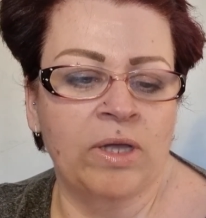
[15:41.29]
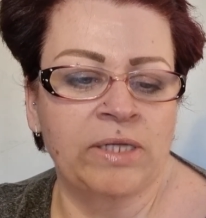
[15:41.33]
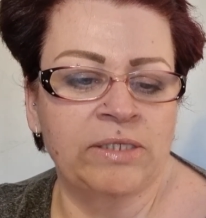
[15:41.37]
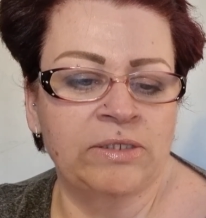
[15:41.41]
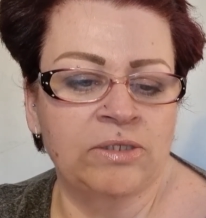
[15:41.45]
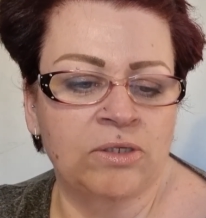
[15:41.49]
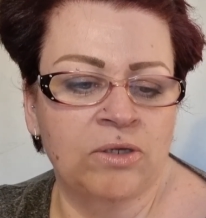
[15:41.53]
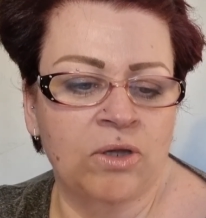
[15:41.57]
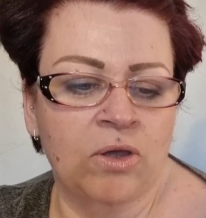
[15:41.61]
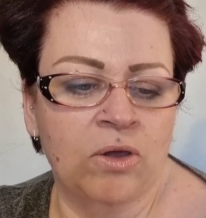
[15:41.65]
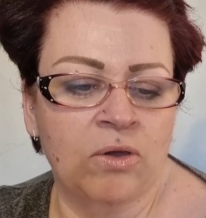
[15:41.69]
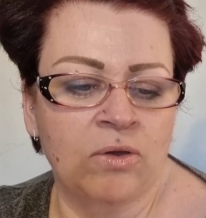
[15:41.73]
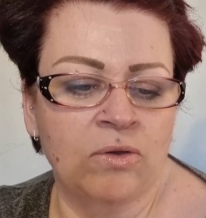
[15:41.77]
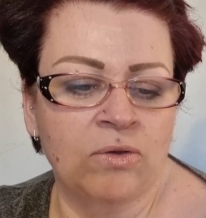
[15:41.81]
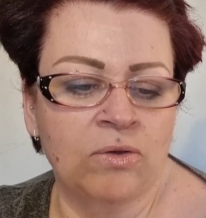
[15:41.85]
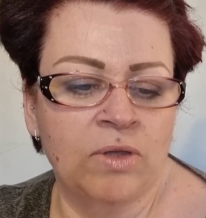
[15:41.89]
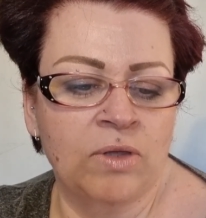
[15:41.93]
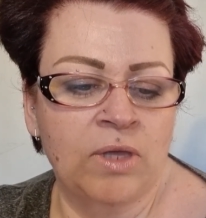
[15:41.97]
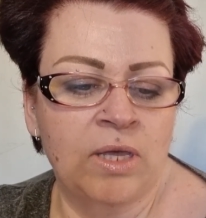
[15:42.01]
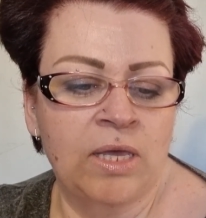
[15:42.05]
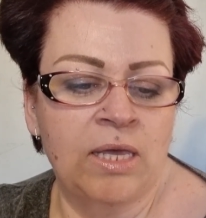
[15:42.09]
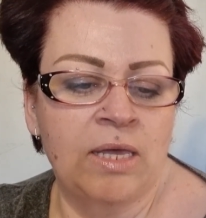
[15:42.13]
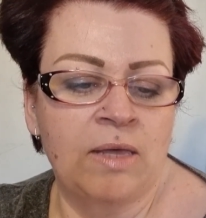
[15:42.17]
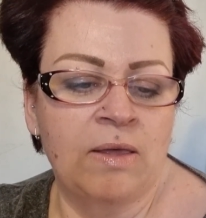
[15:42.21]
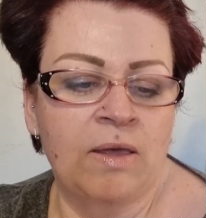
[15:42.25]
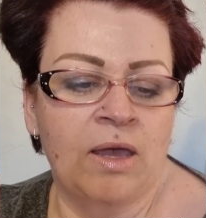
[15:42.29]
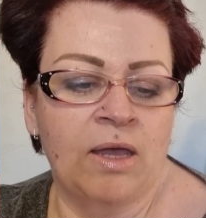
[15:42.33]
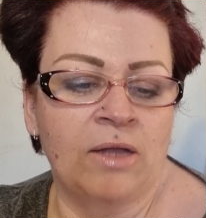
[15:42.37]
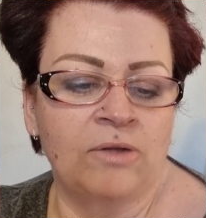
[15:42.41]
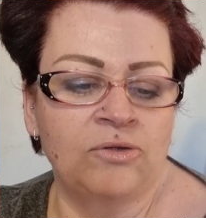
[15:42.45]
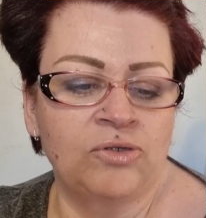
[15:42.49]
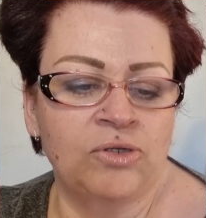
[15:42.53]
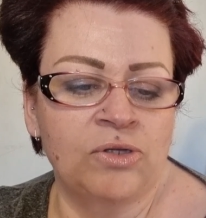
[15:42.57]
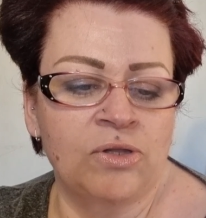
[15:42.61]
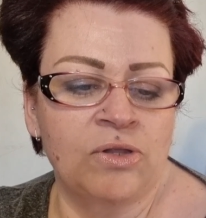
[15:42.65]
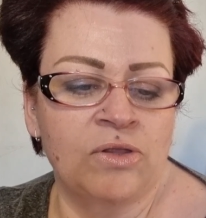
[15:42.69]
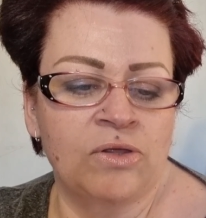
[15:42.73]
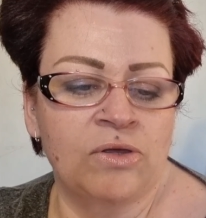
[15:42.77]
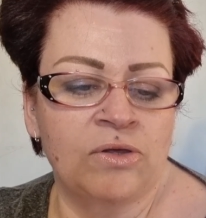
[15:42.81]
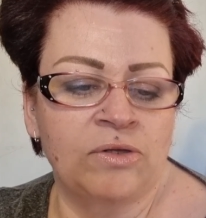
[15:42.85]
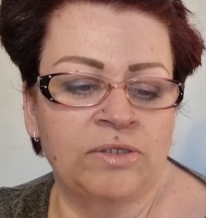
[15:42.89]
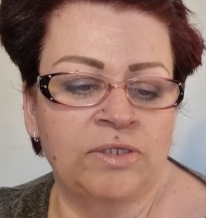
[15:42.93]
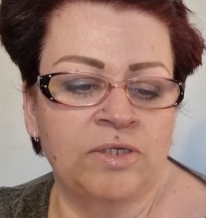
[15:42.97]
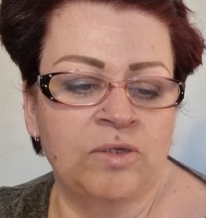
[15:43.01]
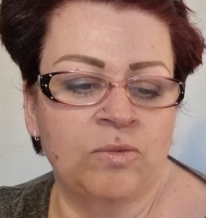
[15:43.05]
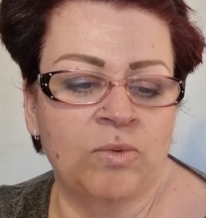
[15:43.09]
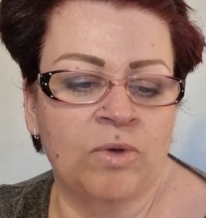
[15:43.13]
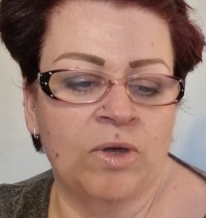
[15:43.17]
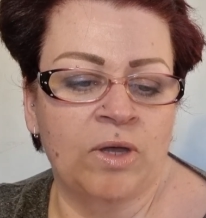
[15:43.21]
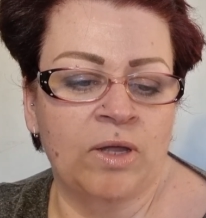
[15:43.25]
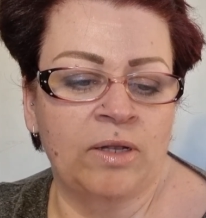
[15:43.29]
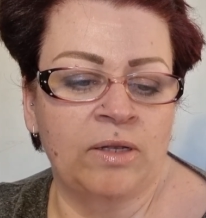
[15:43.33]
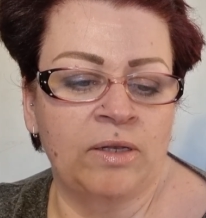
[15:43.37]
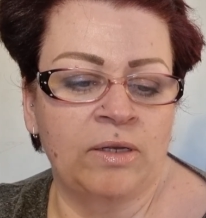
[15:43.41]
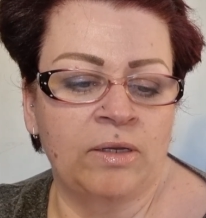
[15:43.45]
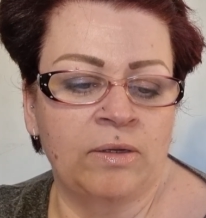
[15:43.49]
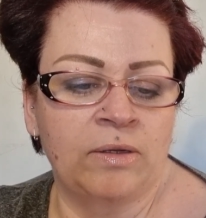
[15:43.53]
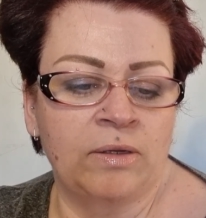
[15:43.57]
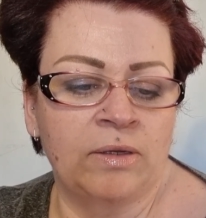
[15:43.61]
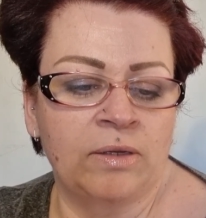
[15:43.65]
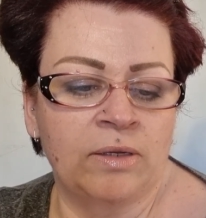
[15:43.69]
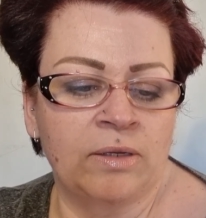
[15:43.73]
I don't know. 131